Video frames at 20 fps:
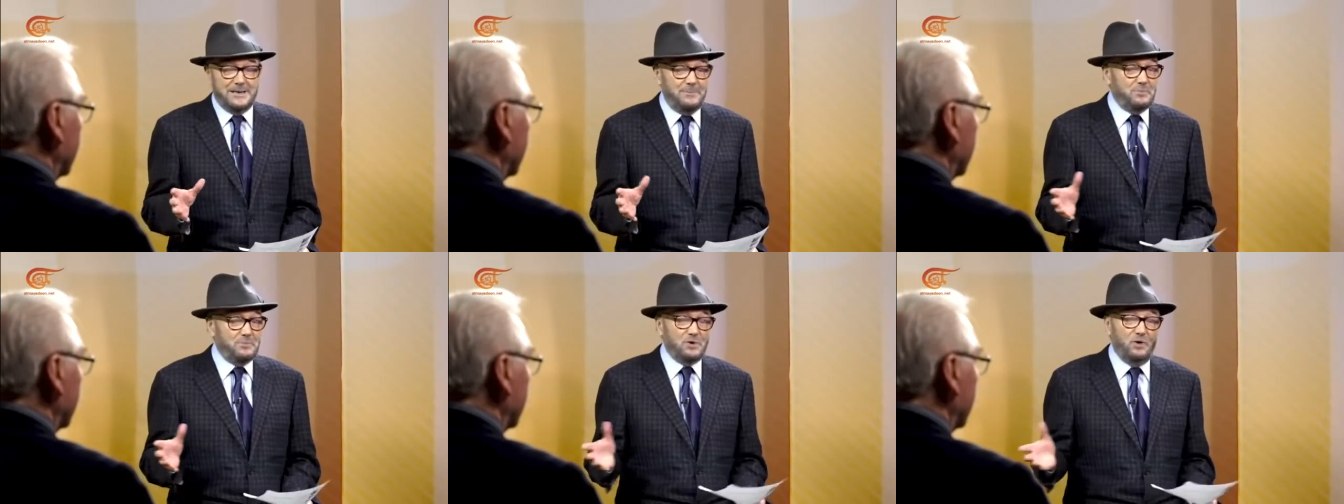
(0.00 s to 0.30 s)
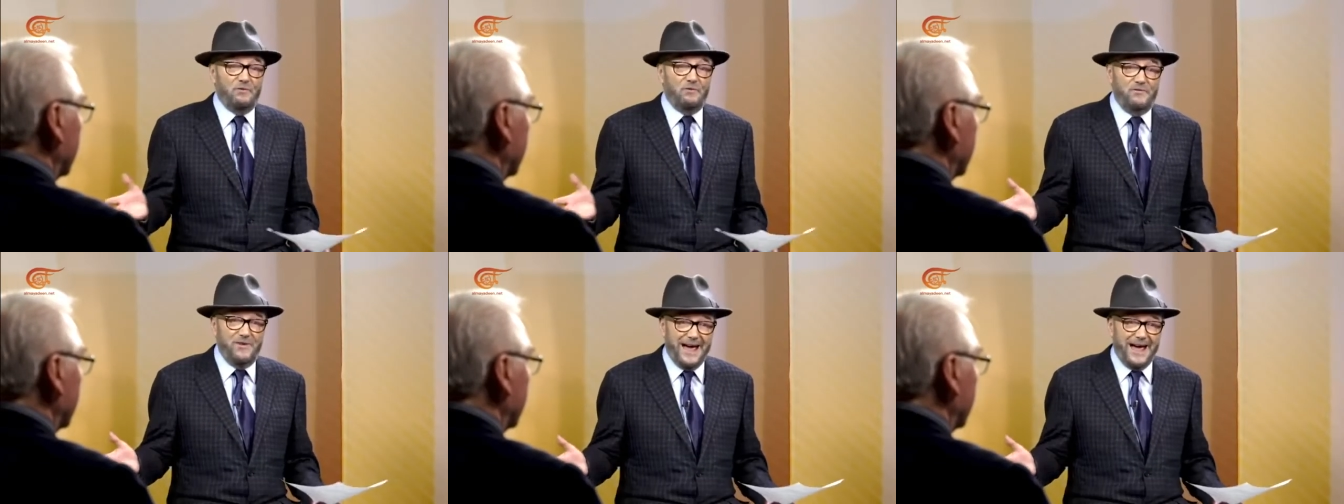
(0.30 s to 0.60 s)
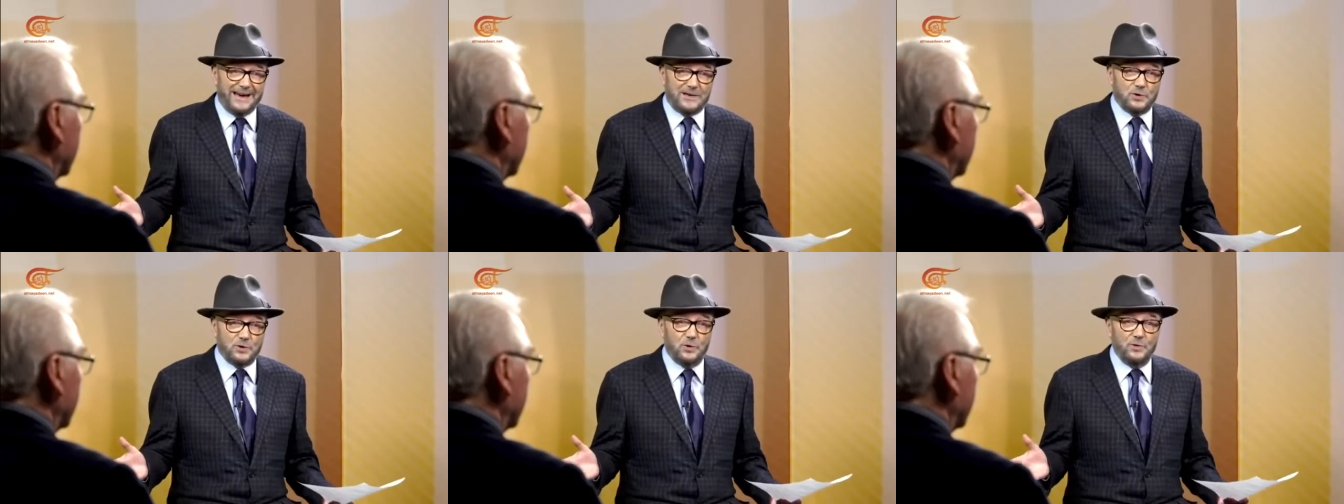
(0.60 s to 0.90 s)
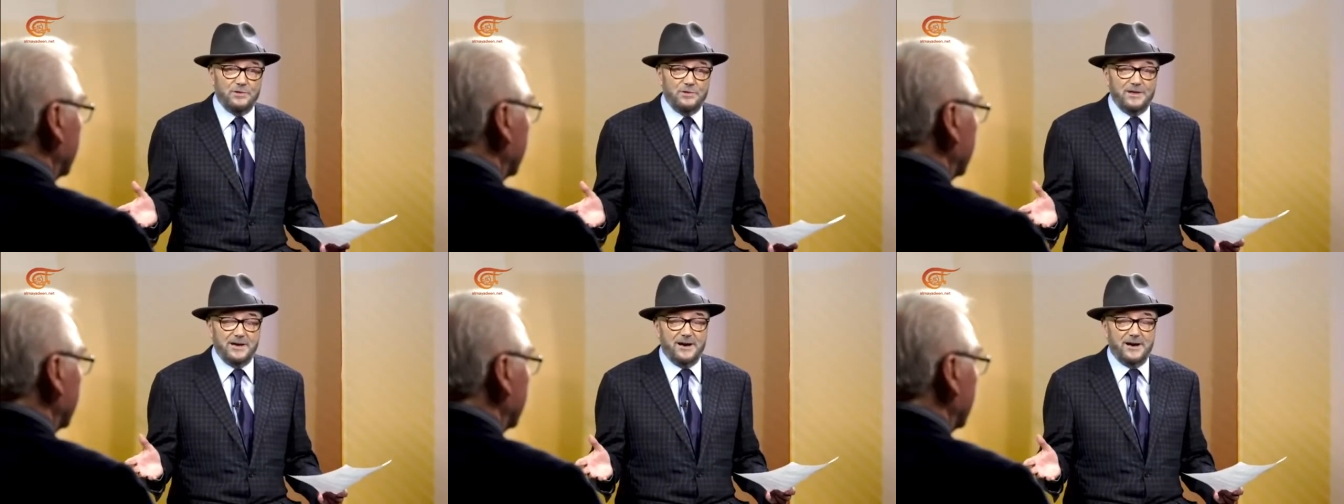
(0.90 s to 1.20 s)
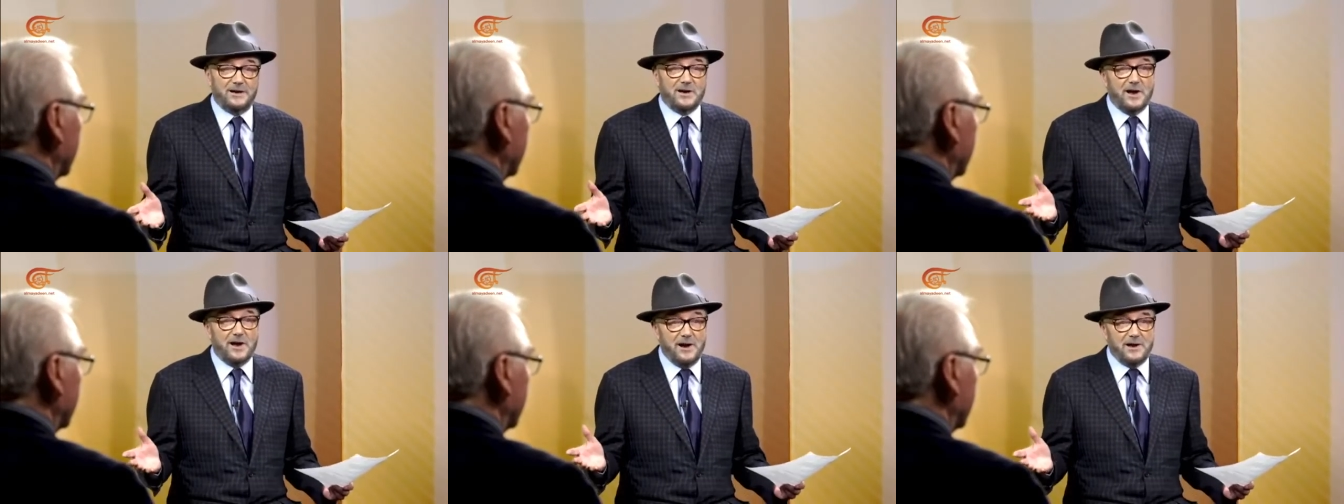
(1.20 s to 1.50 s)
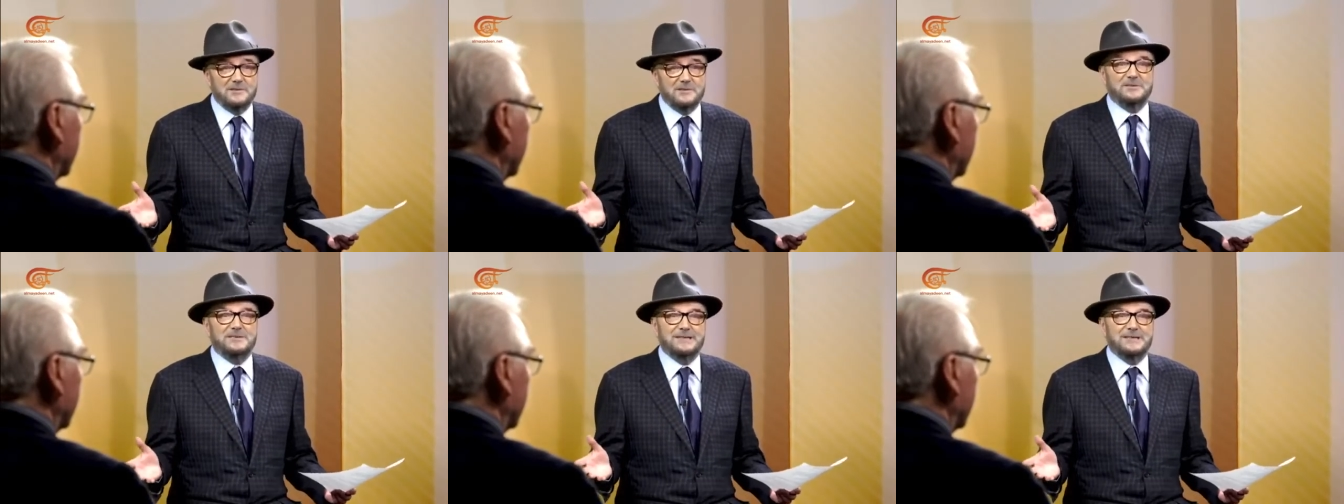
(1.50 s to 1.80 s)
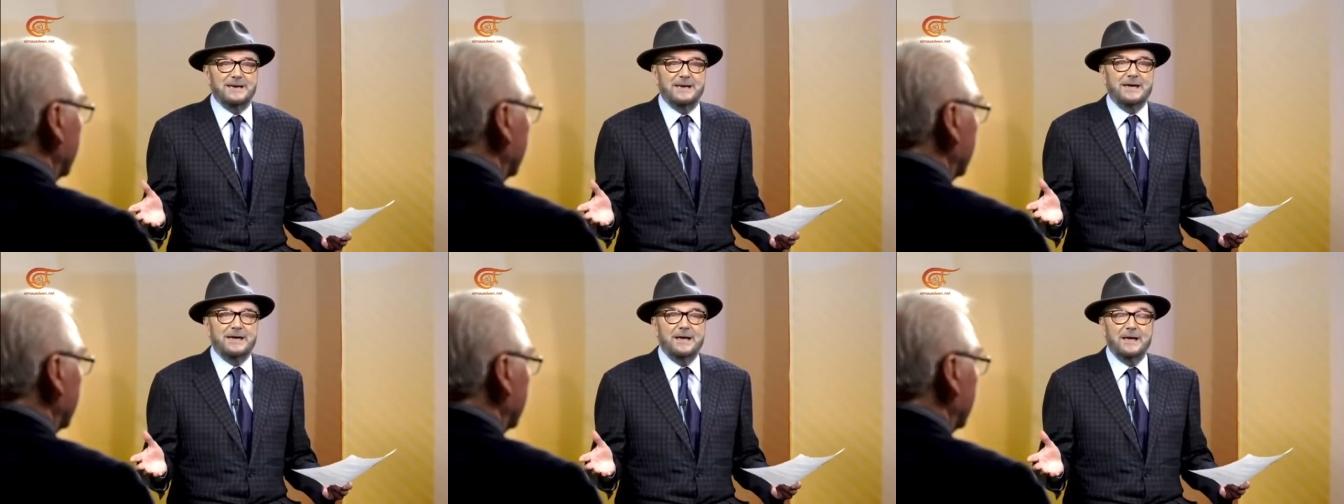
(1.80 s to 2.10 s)
Ipso facto, their
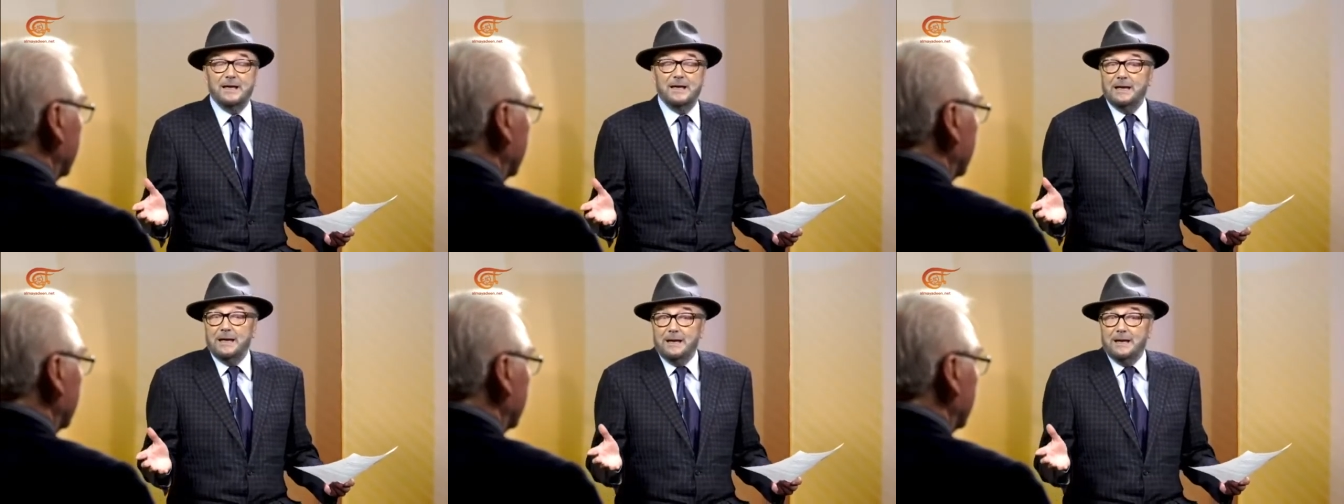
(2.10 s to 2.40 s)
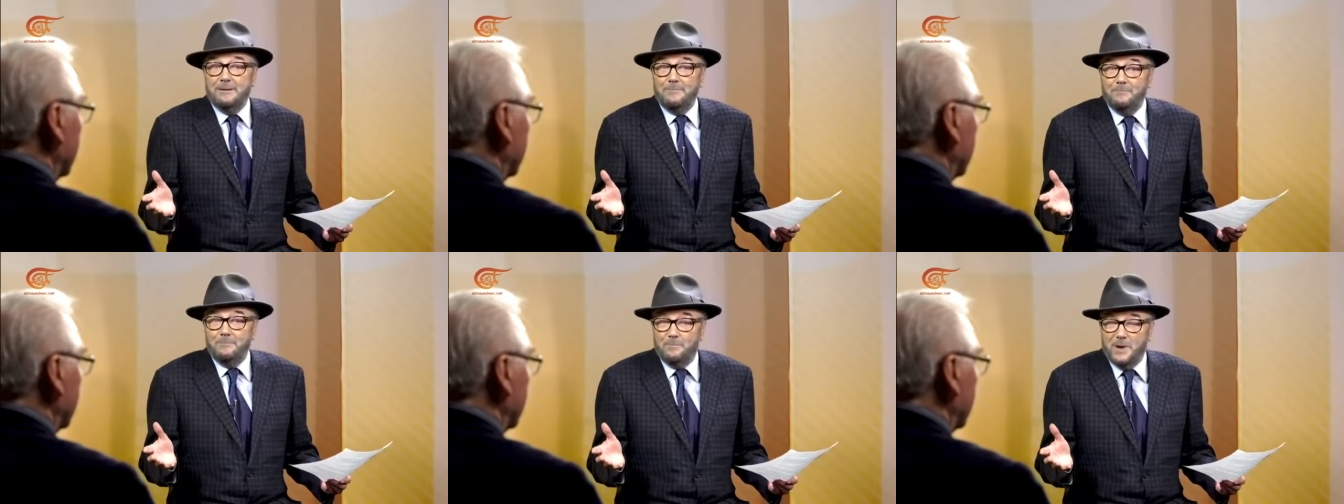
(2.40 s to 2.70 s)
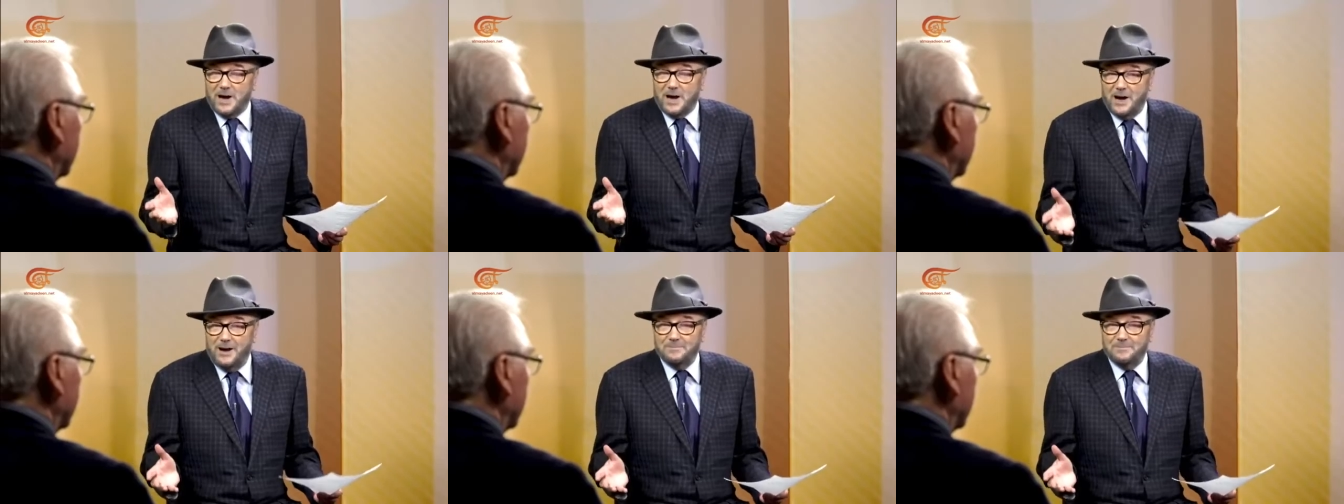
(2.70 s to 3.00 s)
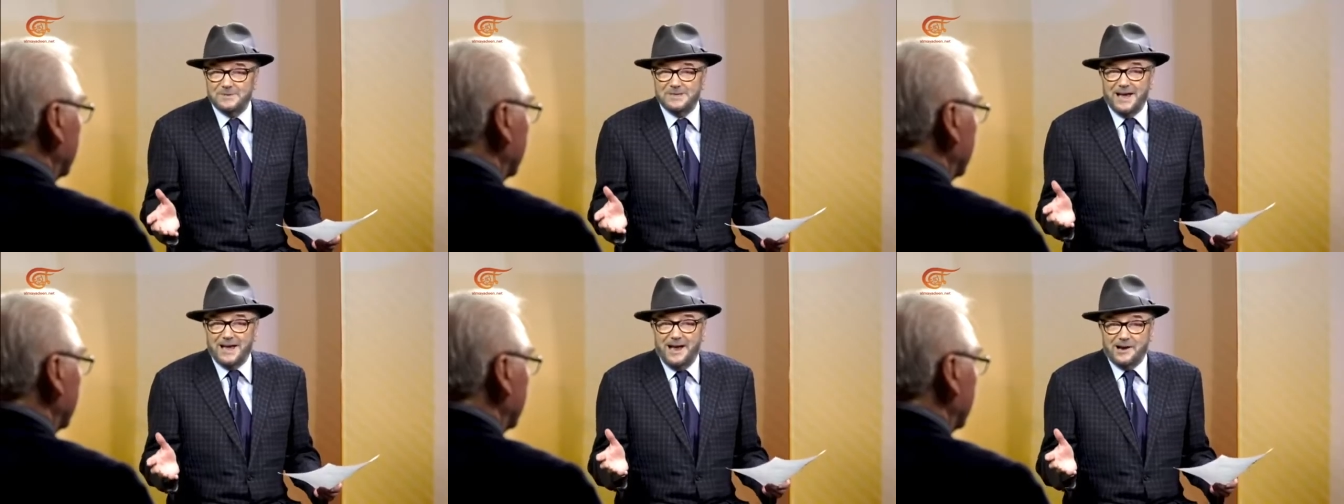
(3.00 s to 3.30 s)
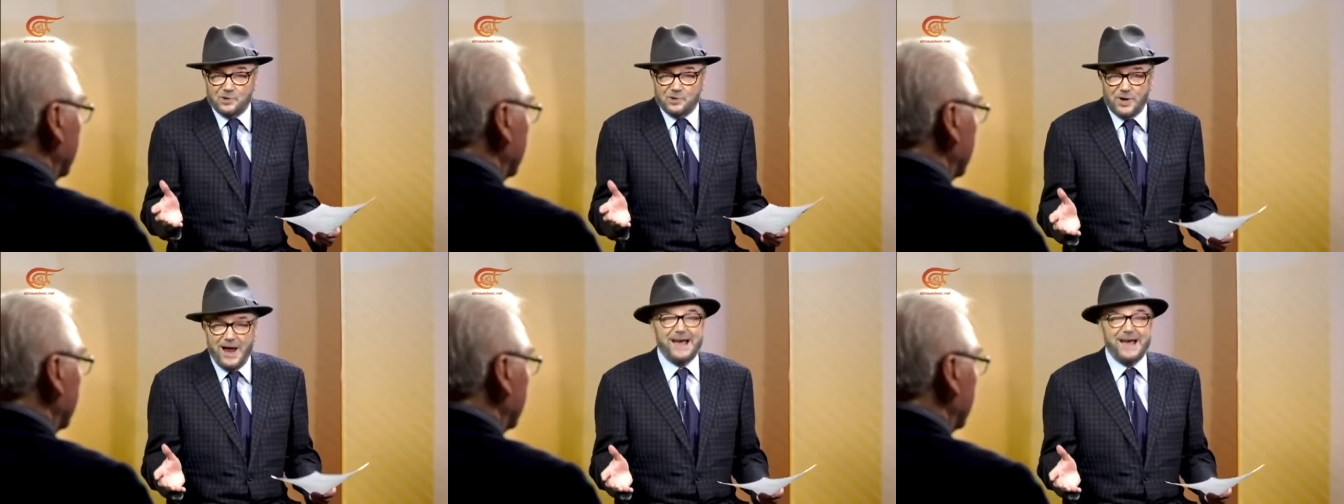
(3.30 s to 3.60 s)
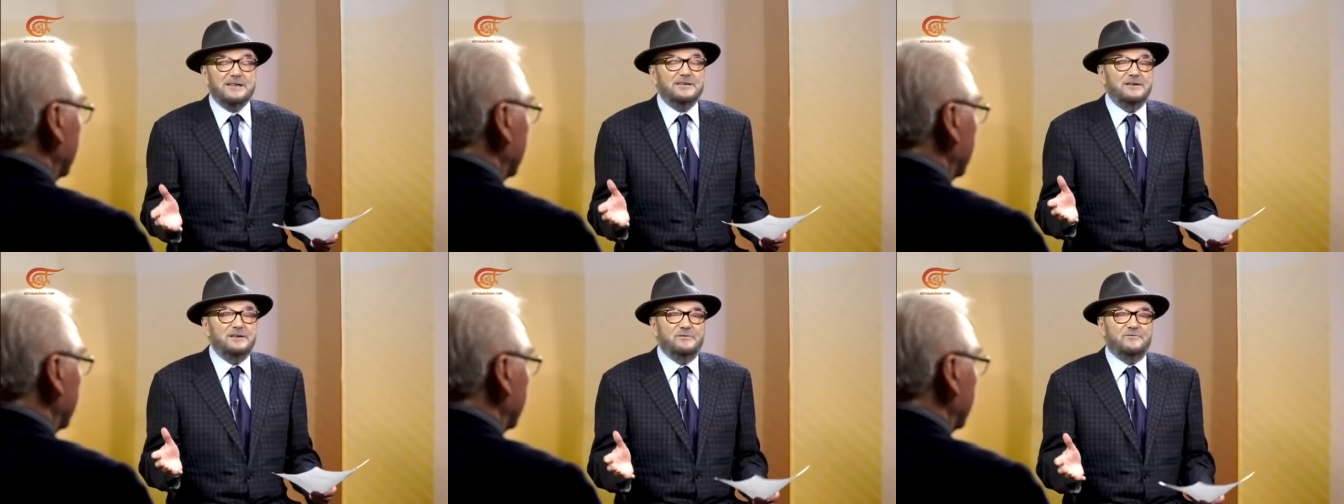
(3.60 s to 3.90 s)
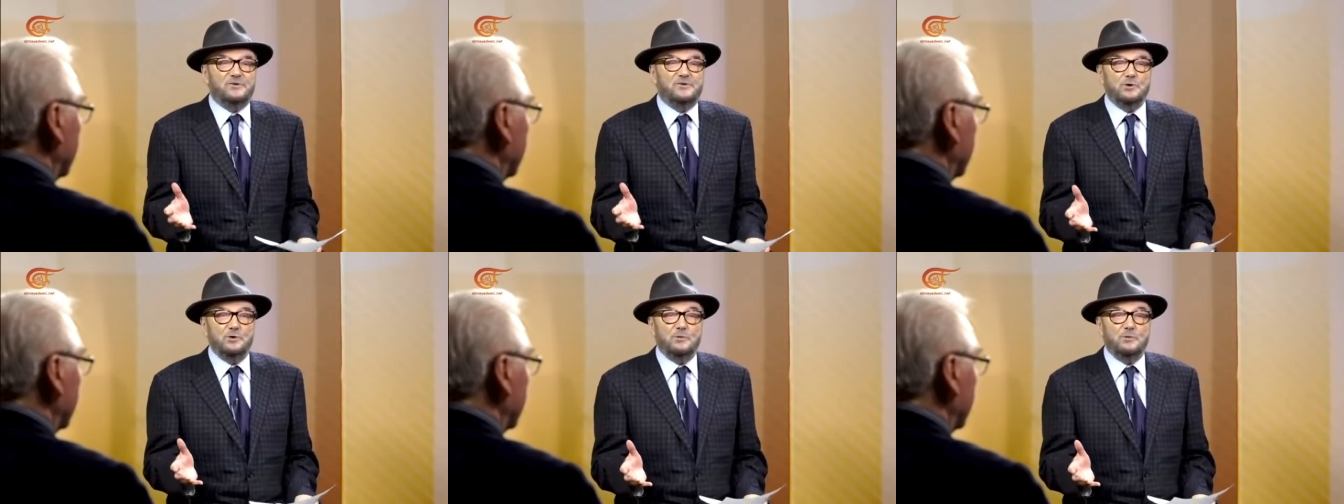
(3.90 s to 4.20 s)
currency becomes
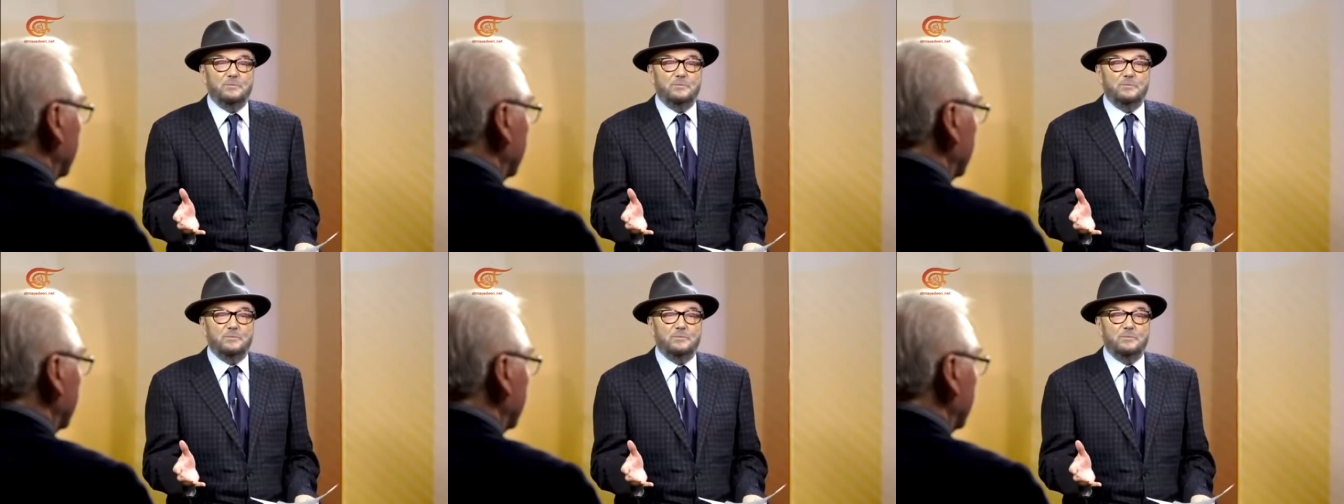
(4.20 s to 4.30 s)
attractive to